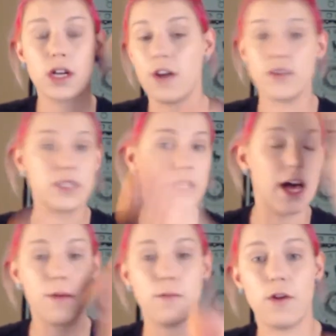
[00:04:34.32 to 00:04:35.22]
Covers a
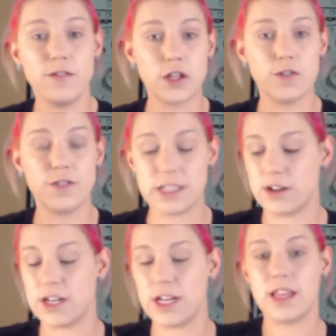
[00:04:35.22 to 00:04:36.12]
lot of surface
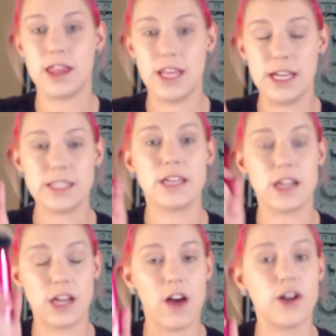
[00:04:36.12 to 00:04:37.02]
area. This
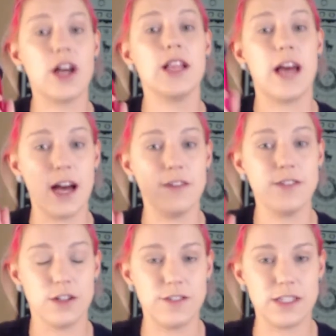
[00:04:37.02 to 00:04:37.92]
gonna cover a lot of
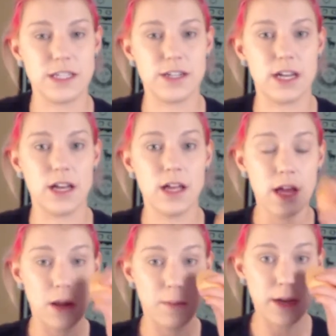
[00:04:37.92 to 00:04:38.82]
surface area.
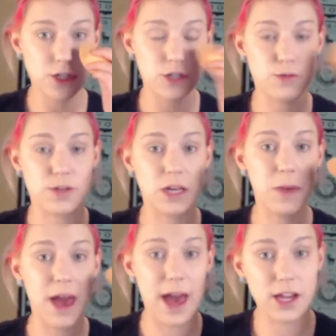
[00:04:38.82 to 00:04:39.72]
Now make sure you really
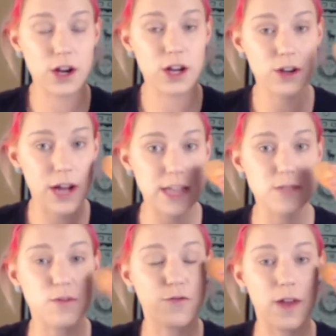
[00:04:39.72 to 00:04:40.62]
pat your under
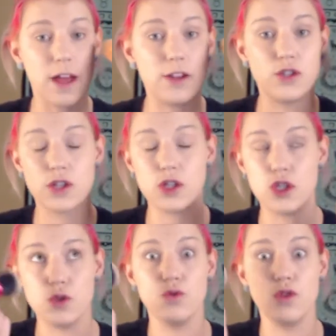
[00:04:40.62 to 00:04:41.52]
eyes and
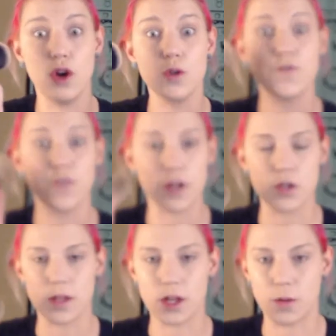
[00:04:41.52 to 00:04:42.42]
do those
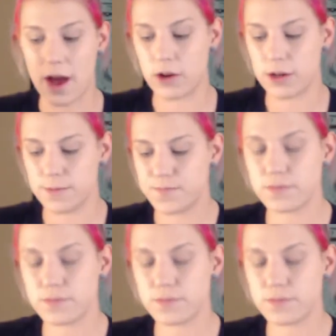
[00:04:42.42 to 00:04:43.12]
first with your powder.